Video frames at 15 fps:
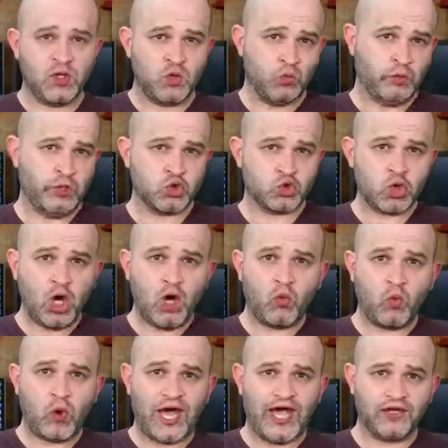When you draw a
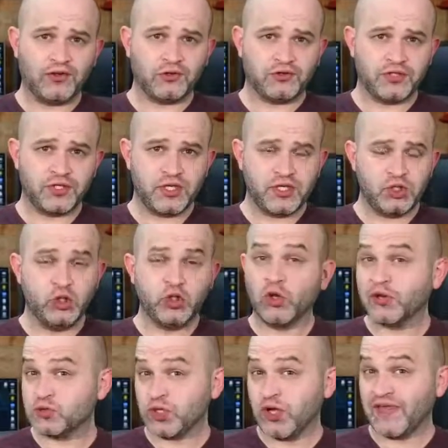wild, you can
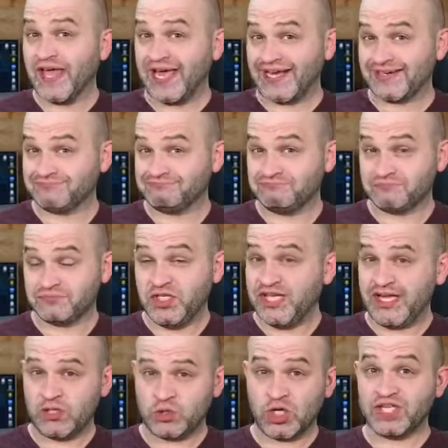only draw that. You
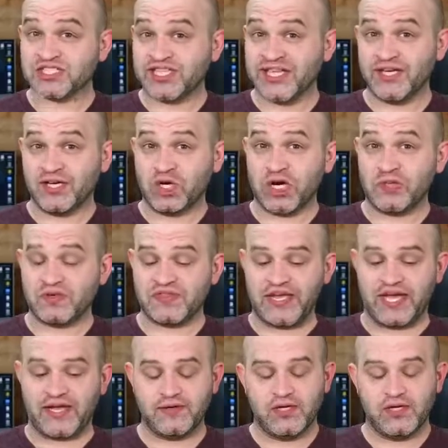can't draw a second card with that.